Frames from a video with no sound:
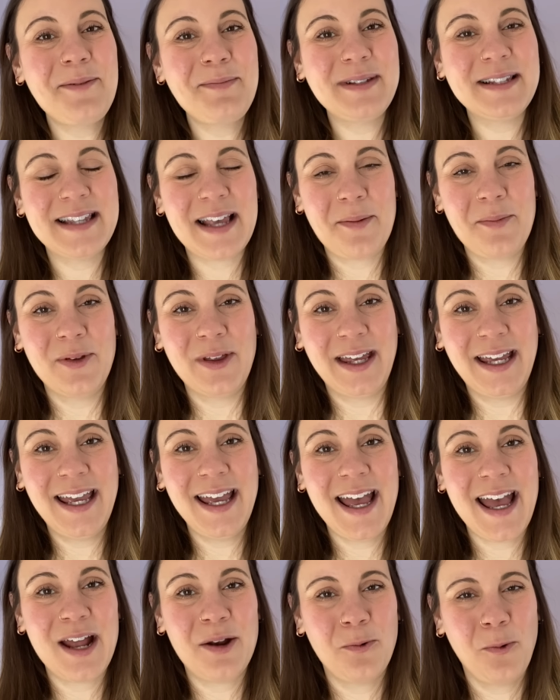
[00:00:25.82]
Emily,
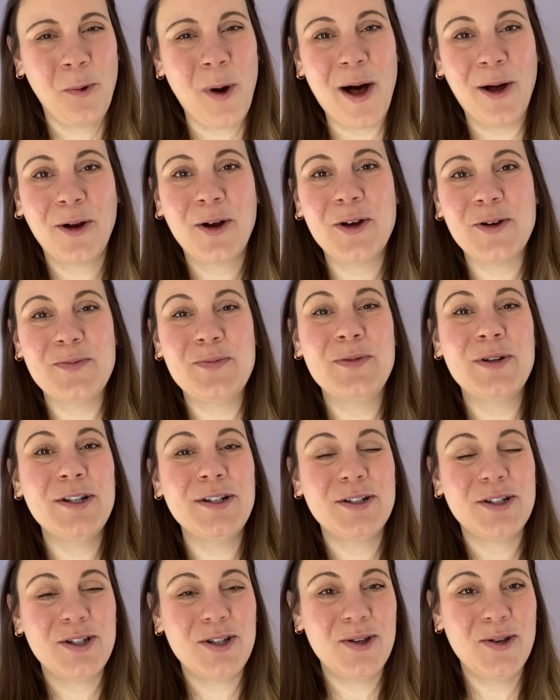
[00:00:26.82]
and
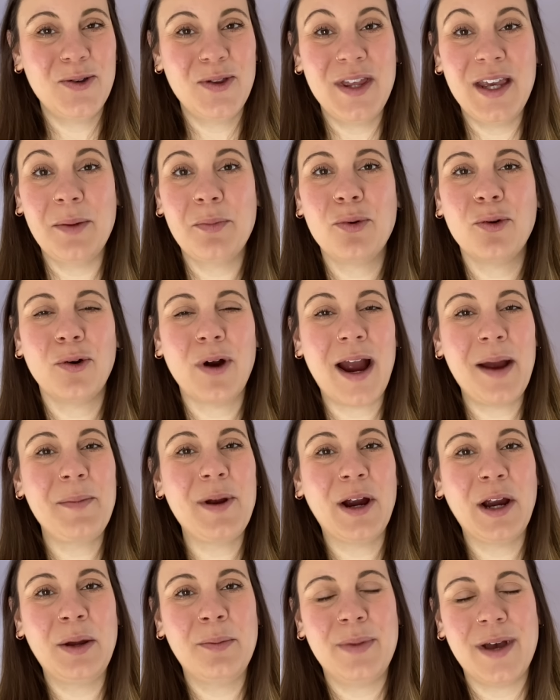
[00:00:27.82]
welcome to the
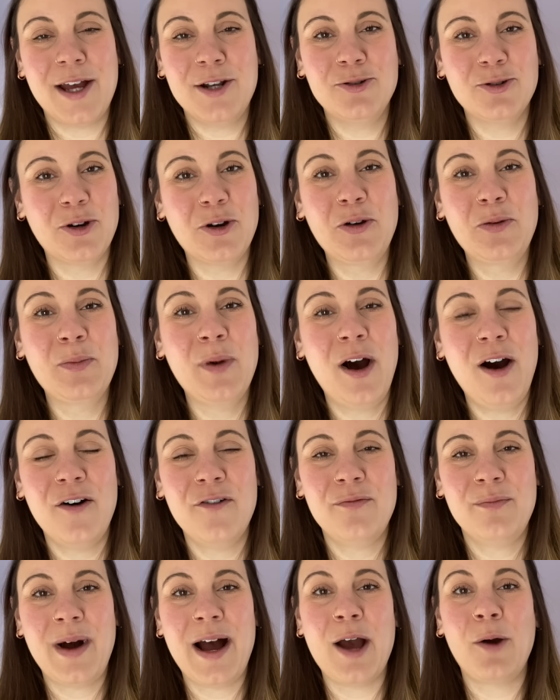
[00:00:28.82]
primary bedroom
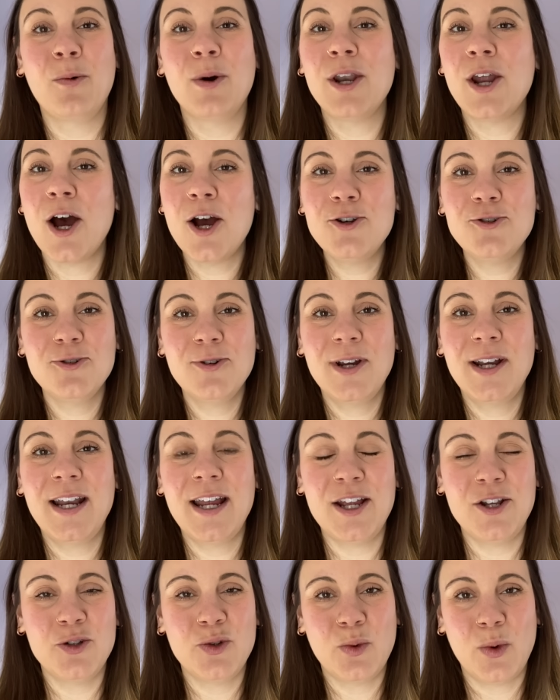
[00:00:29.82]
of my
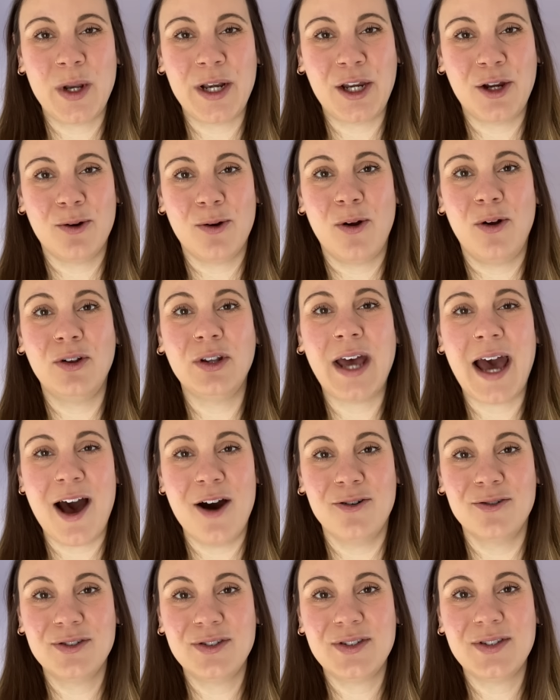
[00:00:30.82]
120-year-old
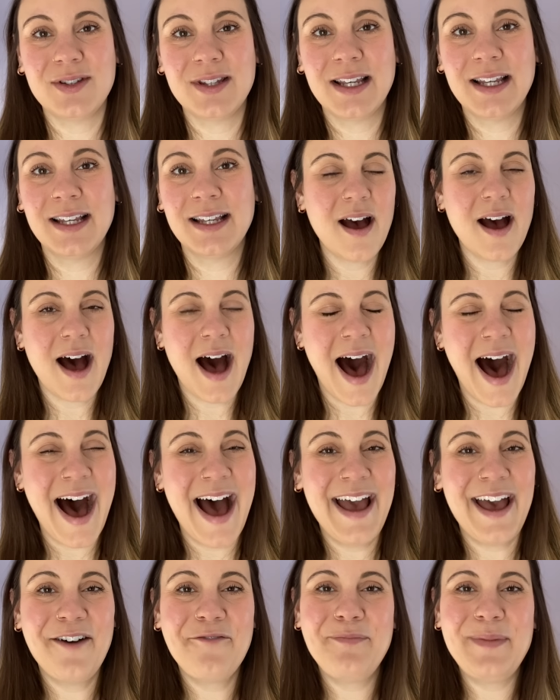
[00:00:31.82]
house. I
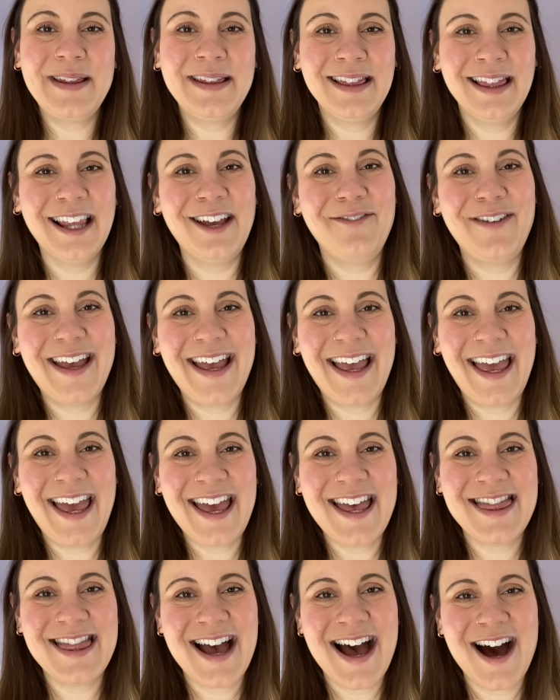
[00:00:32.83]
have been living
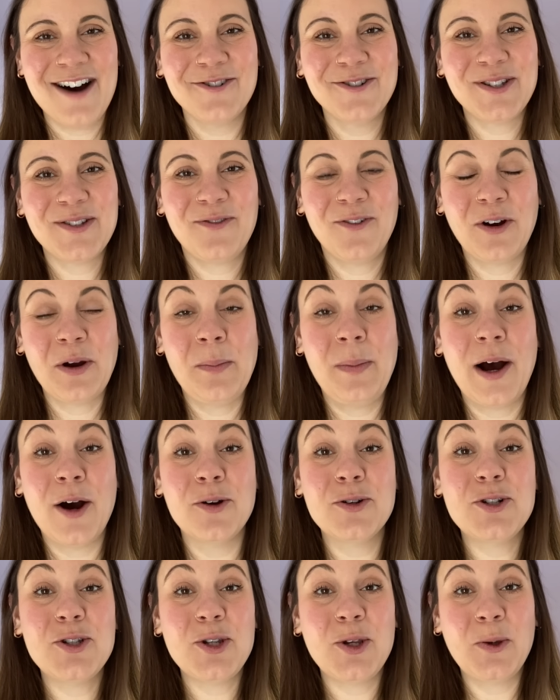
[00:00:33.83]
in the house for
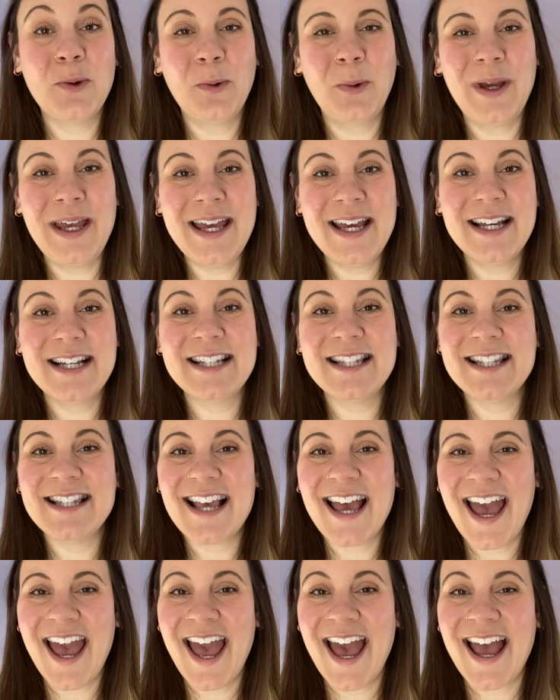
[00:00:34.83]
about 2 weeks,
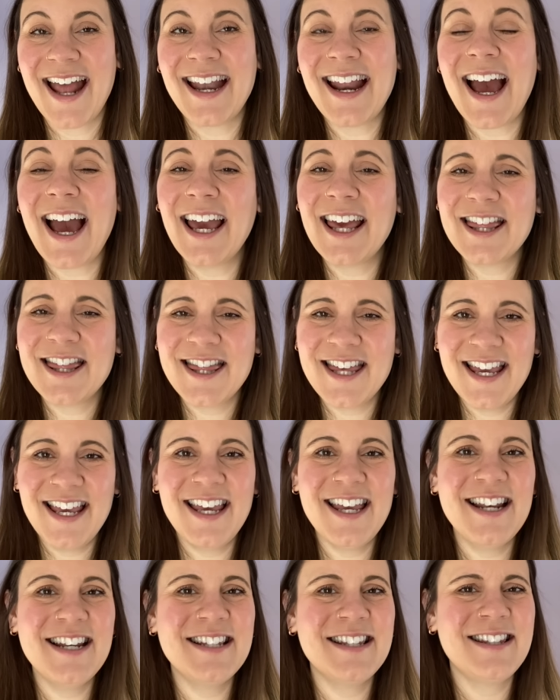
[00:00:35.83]
and I think
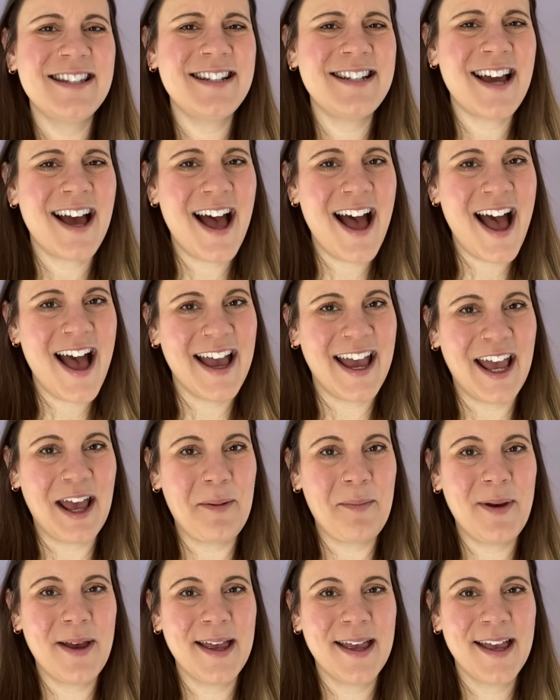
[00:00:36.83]
it is
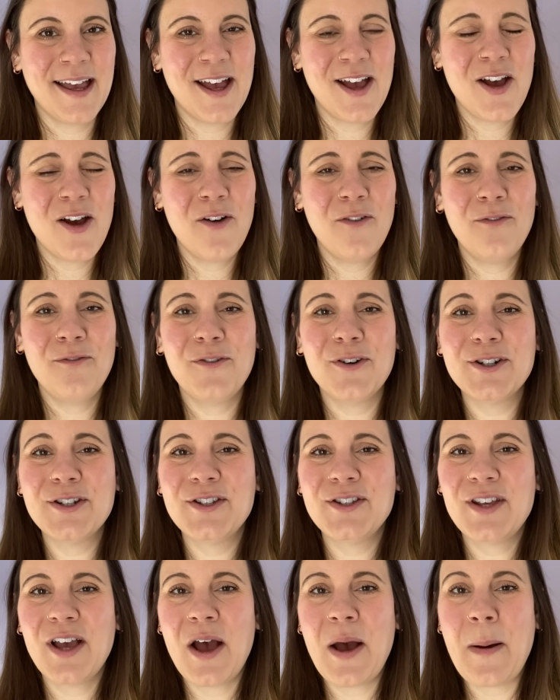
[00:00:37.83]
time for
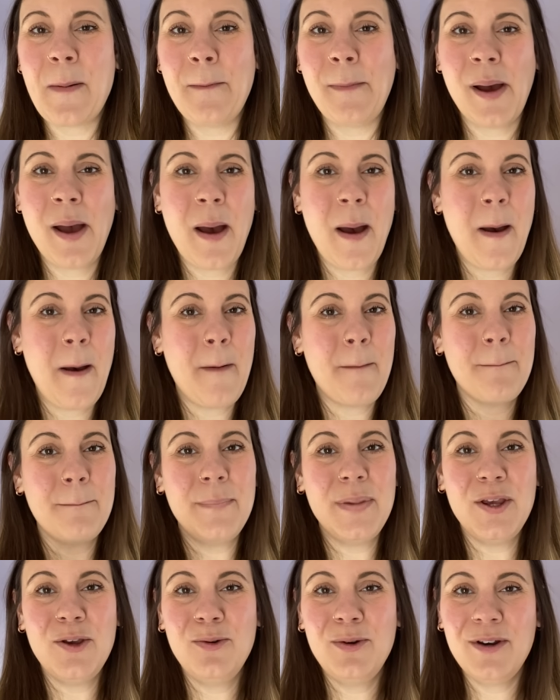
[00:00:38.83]
some
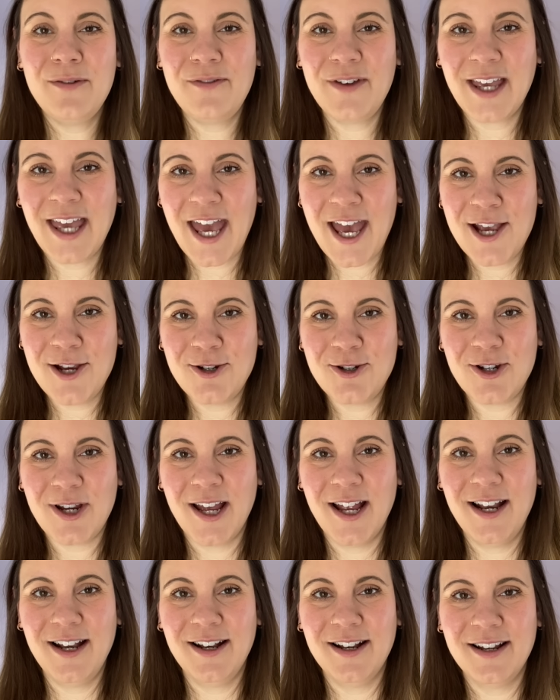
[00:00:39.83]

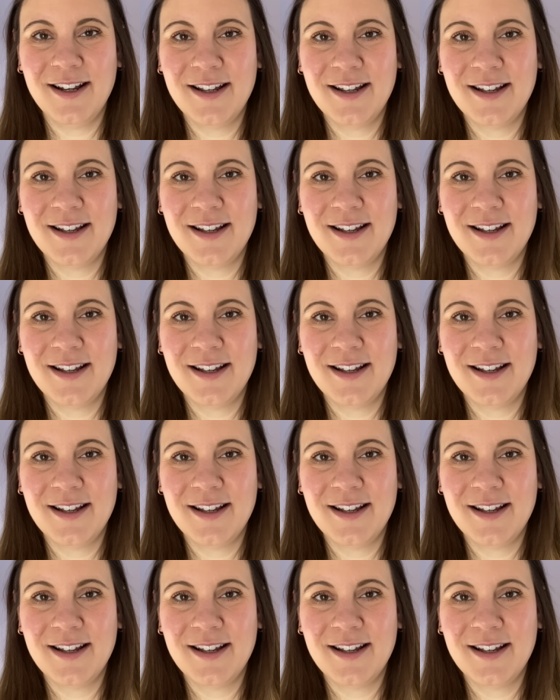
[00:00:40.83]
beautification.